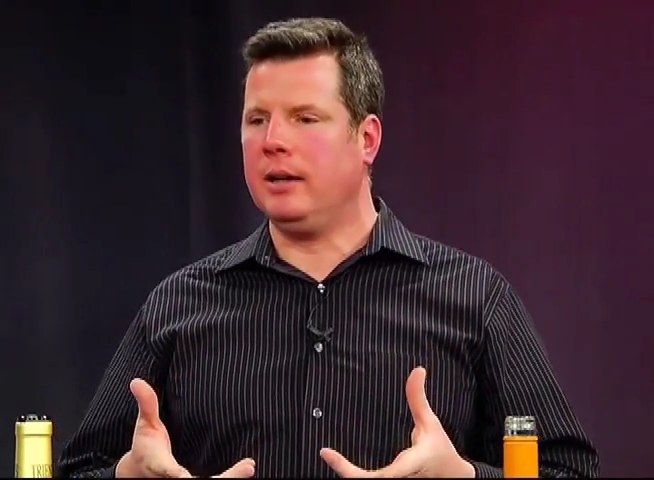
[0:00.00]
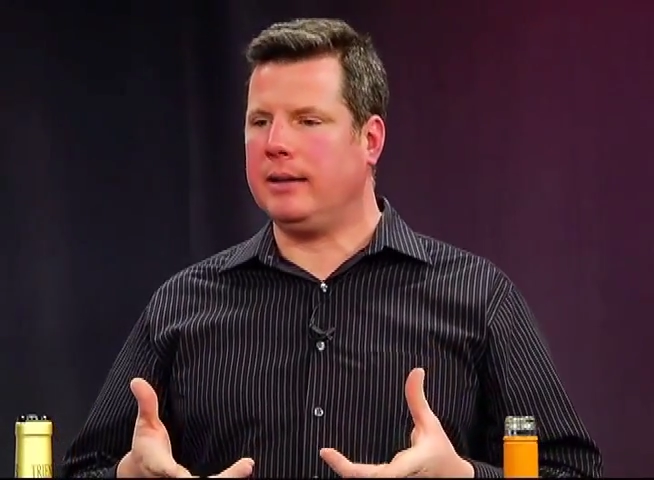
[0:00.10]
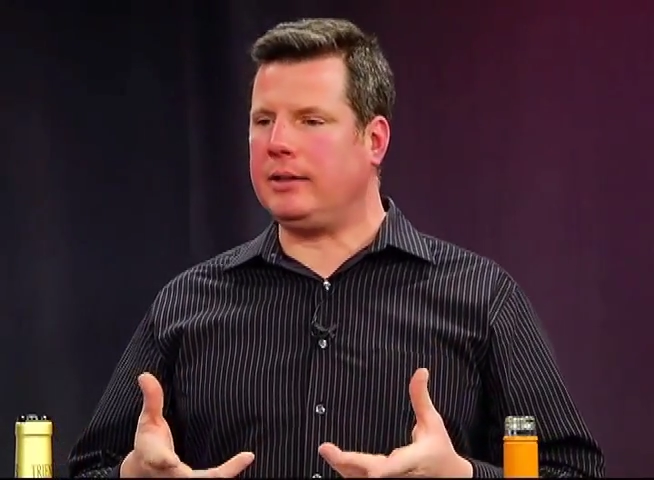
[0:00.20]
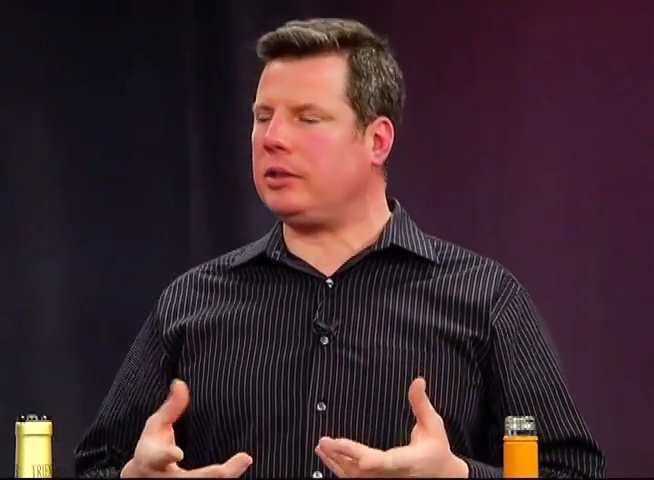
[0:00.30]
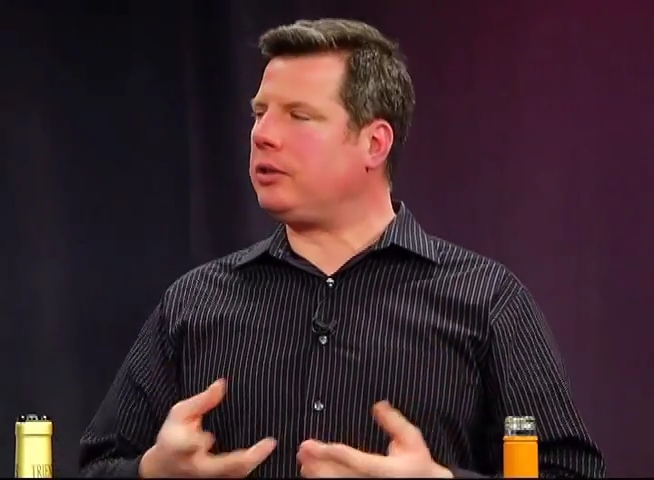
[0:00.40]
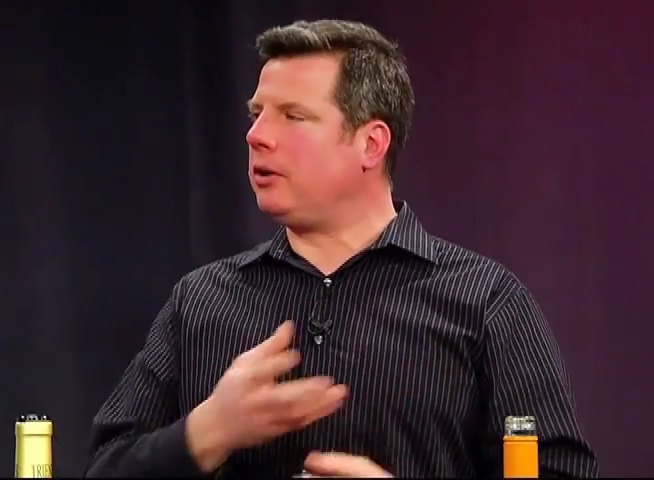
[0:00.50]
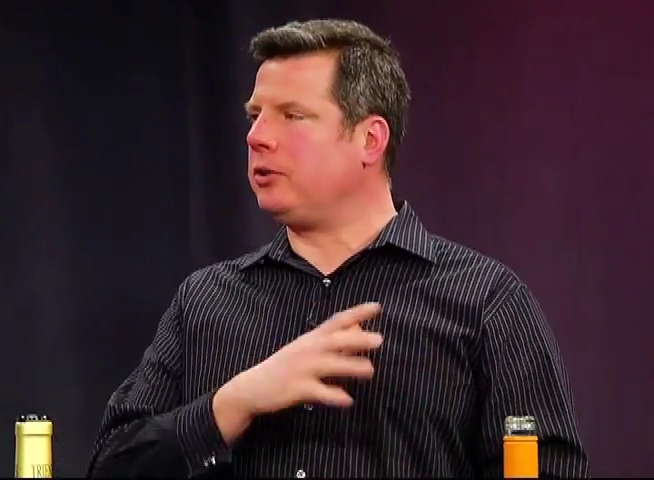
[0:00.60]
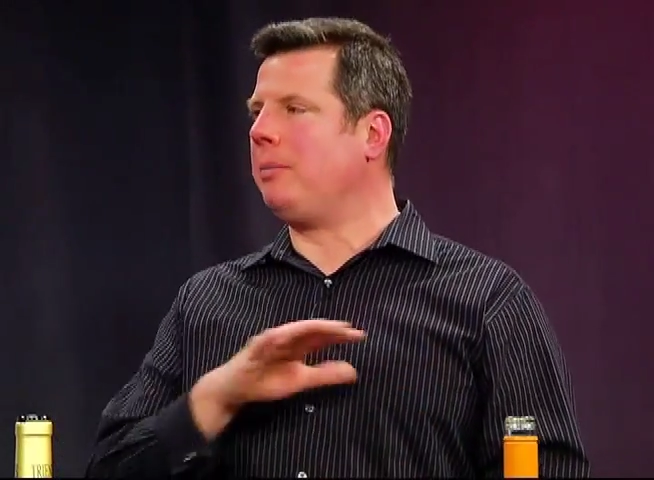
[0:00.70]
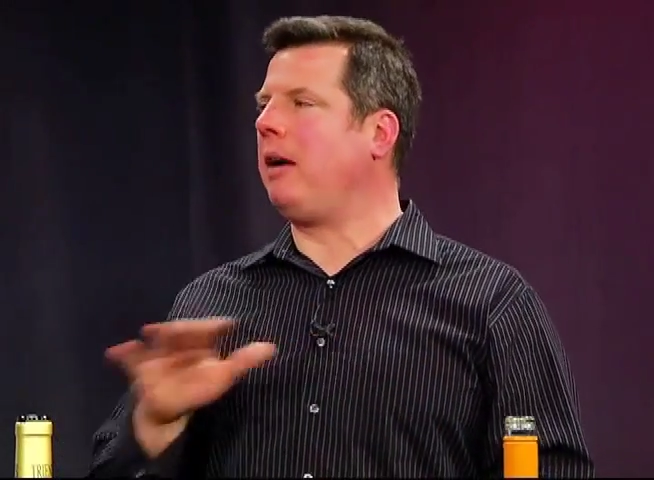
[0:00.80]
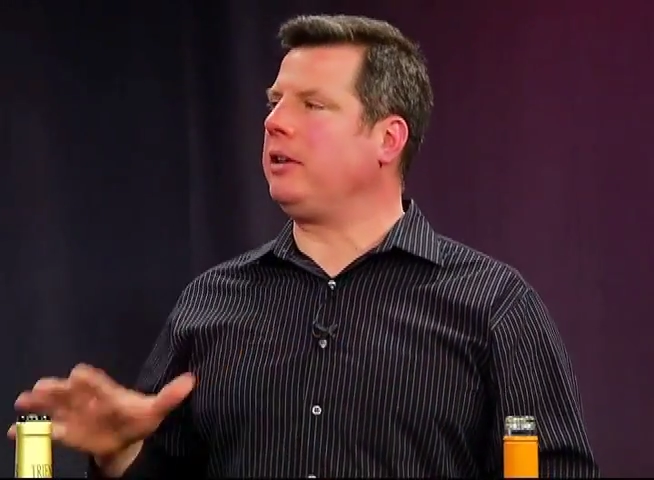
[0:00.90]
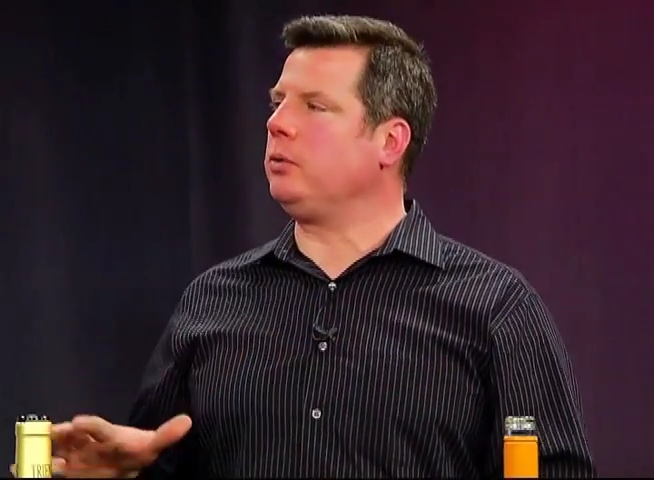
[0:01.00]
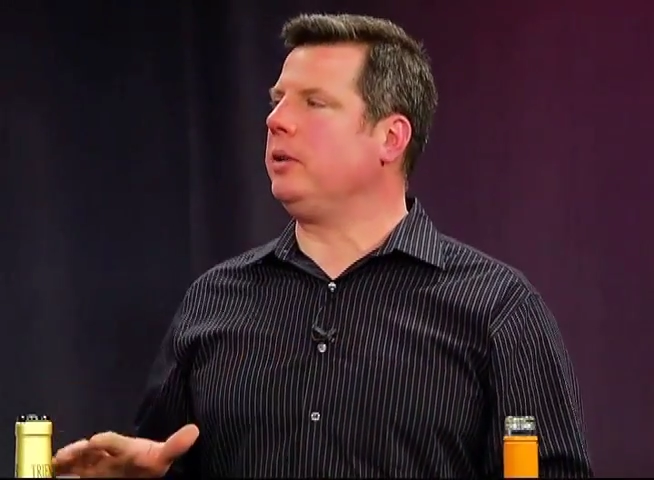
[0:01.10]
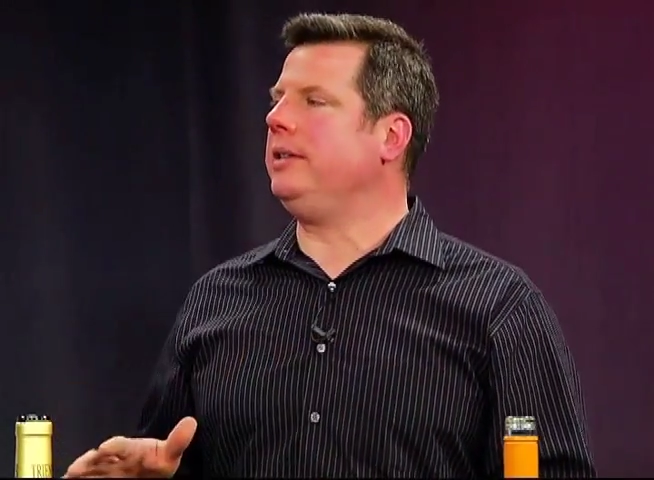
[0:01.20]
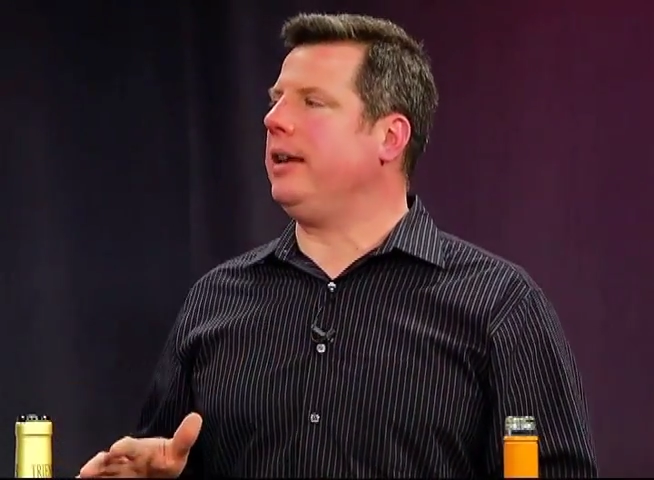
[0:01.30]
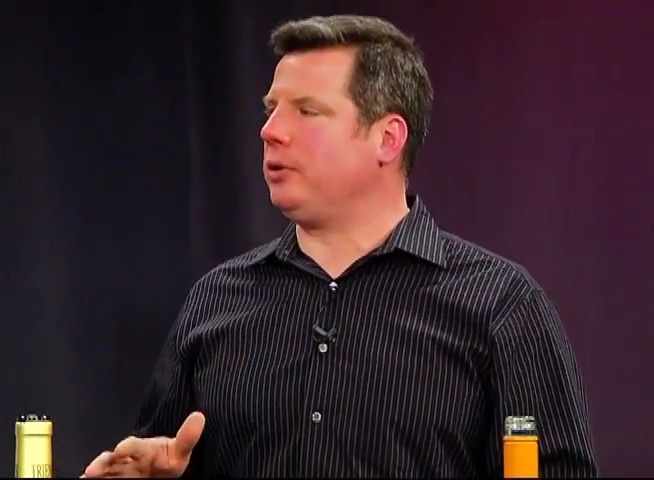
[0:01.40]
that just turns your mouth into a
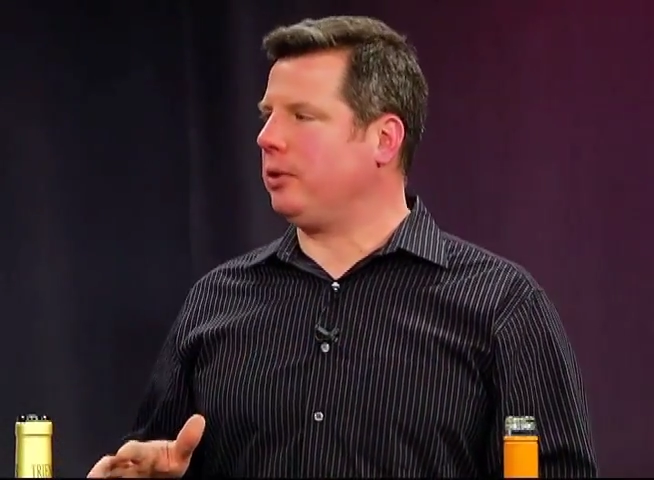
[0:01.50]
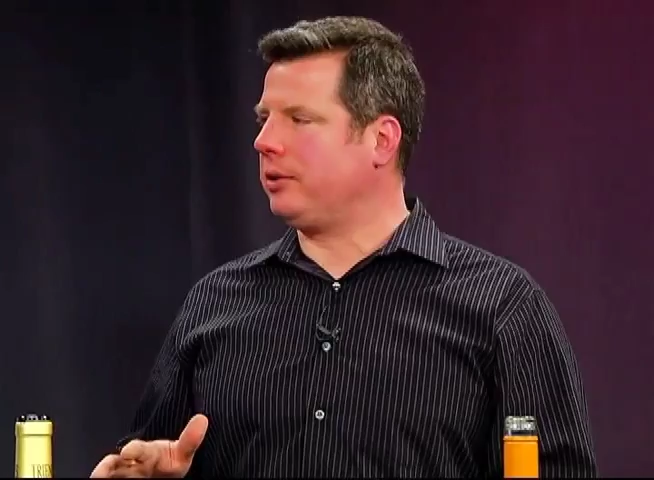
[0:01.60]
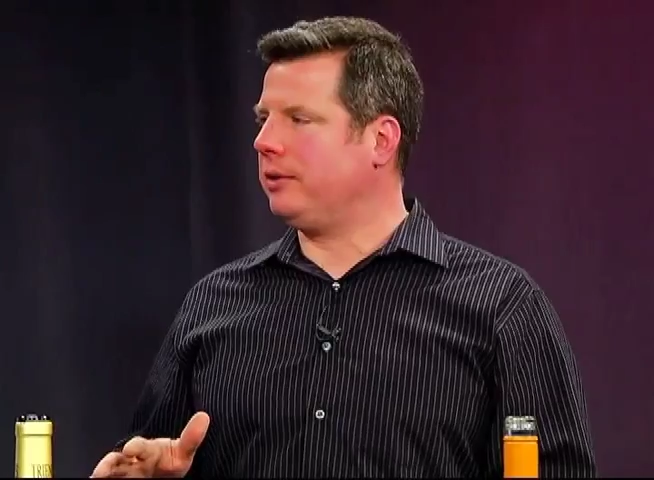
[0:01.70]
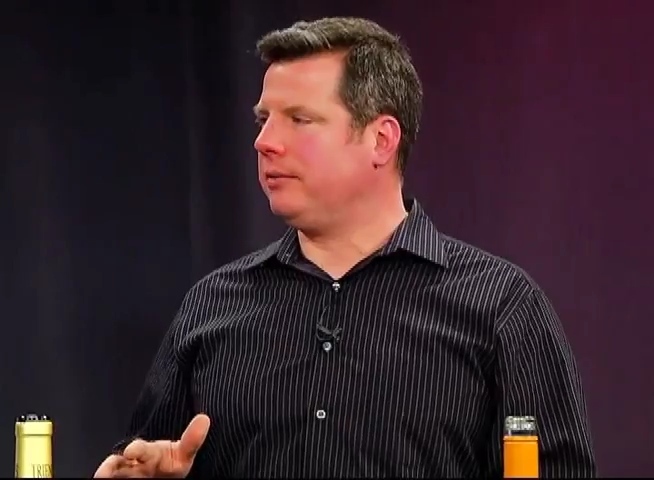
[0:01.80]
desert.